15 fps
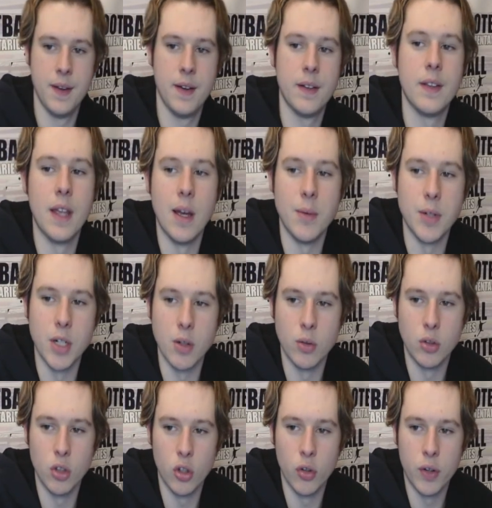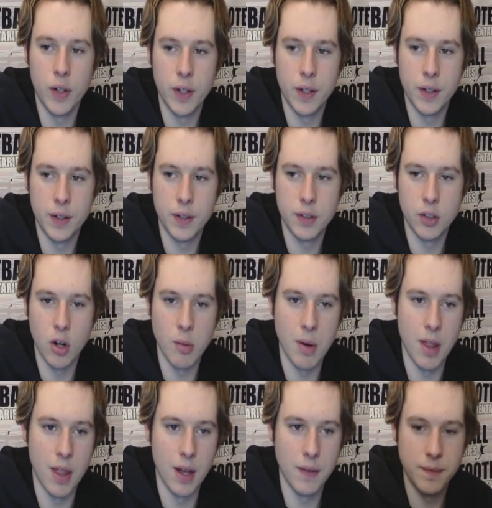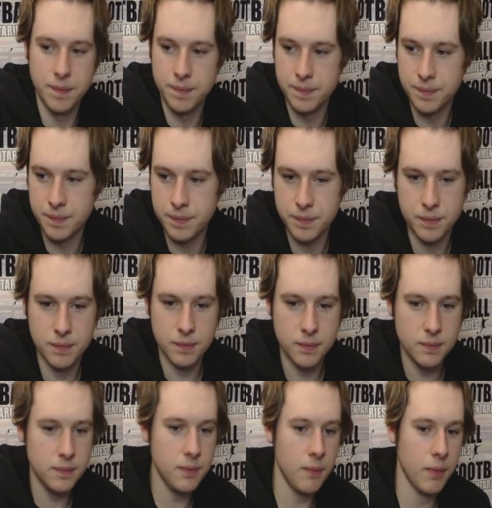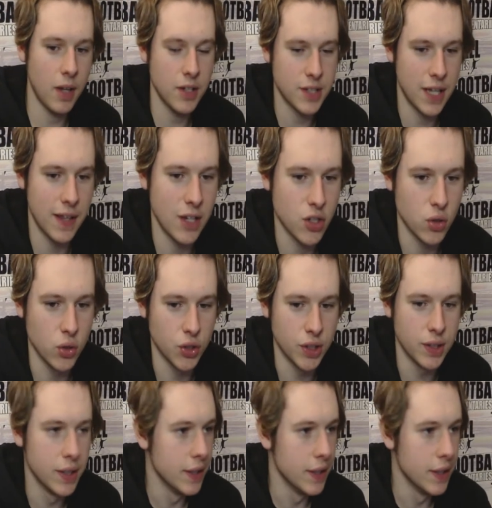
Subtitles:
There we go, done. Sorry about that. Had to get that sorted.